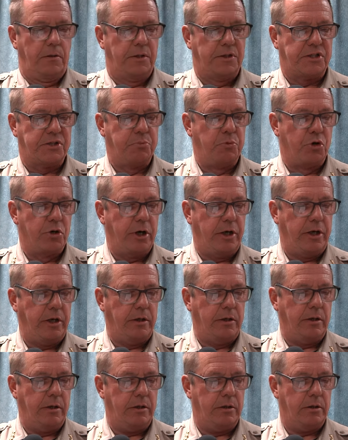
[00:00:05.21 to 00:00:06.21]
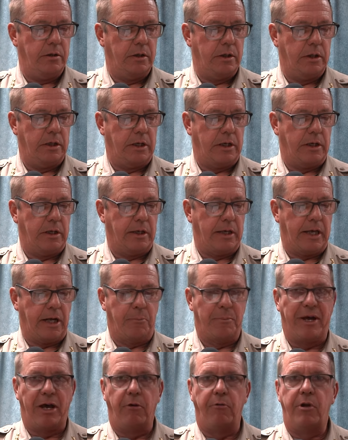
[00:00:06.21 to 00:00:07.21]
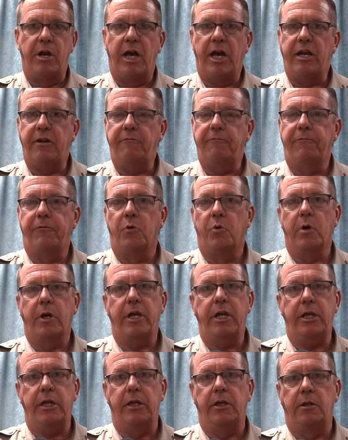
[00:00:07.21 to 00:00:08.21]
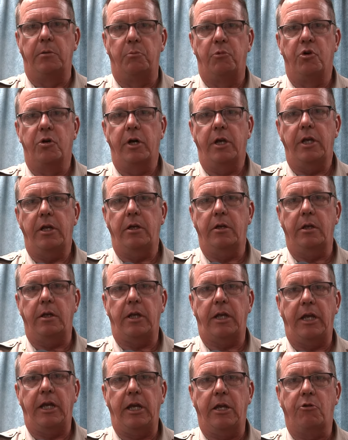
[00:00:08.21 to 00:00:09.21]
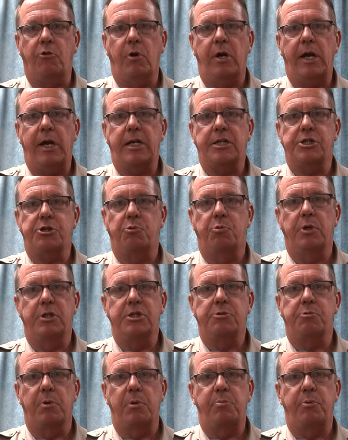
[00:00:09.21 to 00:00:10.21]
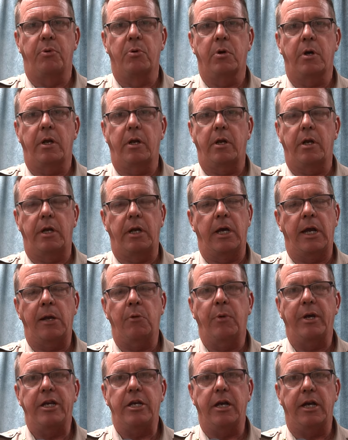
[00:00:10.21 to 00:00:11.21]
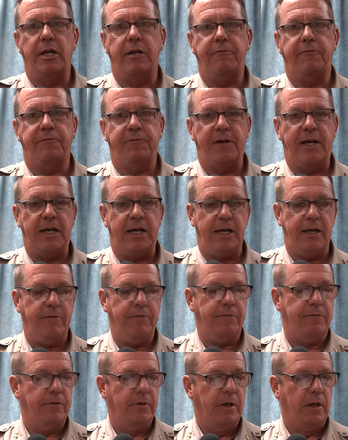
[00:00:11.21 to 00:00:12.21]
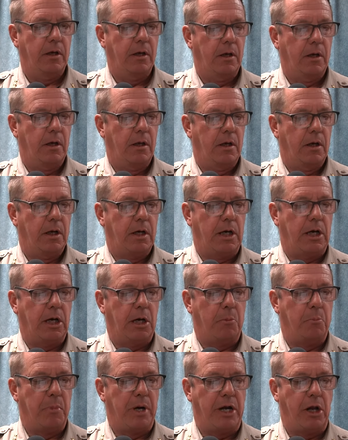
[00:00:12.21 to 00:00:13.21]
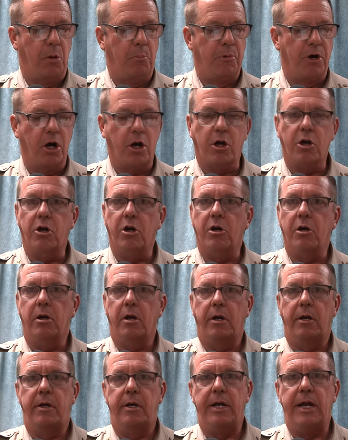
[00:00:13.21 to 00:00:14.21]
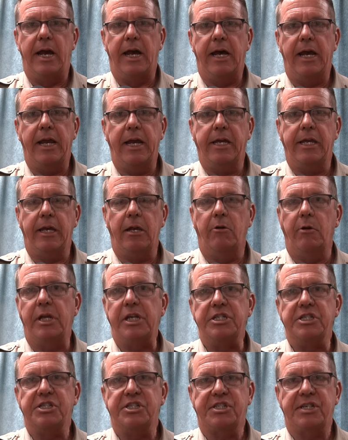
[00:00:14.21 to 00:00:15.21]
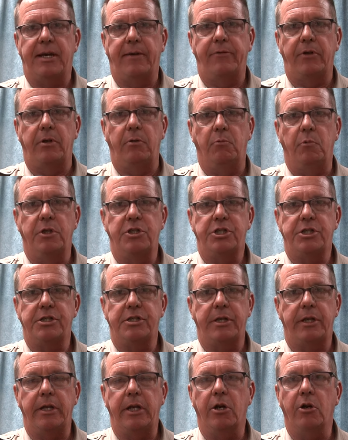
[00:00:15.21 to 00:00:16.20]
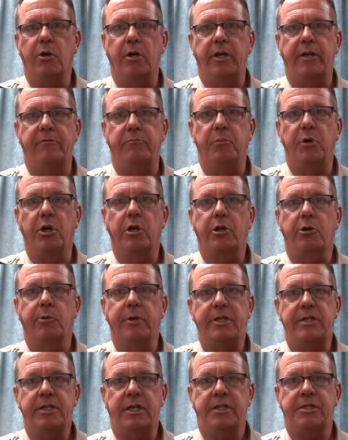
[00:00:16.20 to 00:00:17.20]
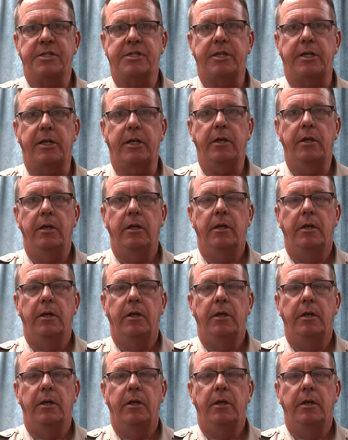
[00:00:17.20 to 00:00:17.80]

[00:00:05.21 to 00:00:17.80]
This morning, at about 9:40 in the morning, a crash was reported on Highway 95, mile marker Nye County 7, which is in the area of Mercury Test Site.